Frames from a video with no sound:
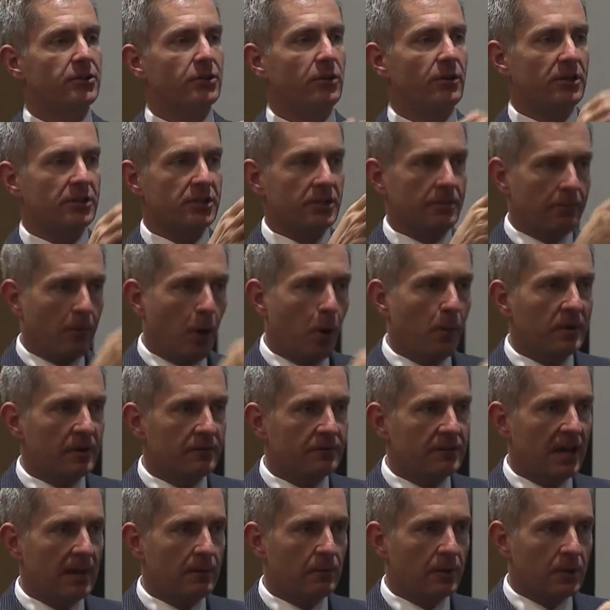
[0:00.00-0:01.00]
So there's a moment of
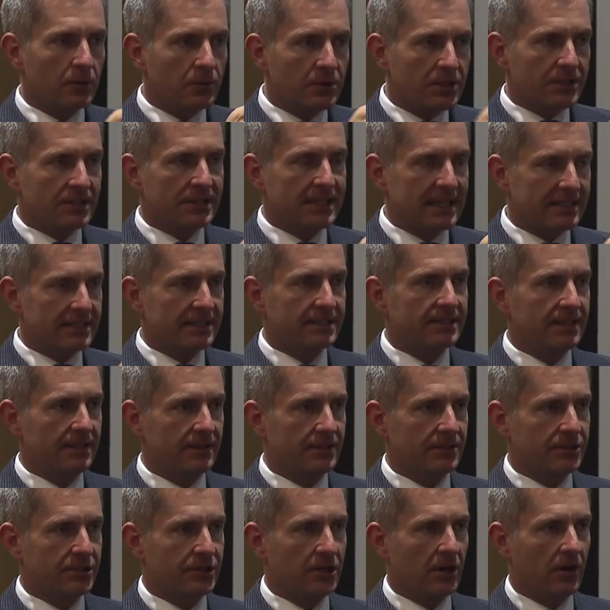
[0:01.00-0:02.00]
time where you just get to see
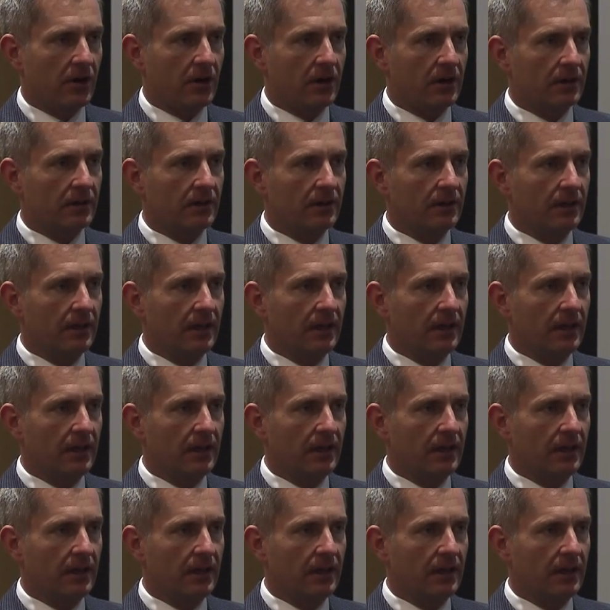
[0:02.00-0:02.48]
the star.